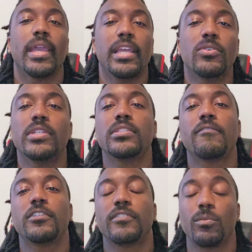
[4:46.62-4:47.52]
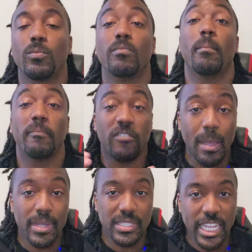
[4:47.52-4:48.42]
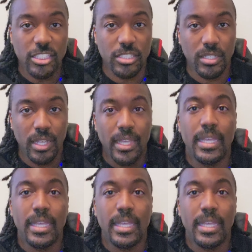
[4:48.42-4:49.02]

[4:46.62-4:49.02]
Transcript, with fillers: Android suffers from fragmentation.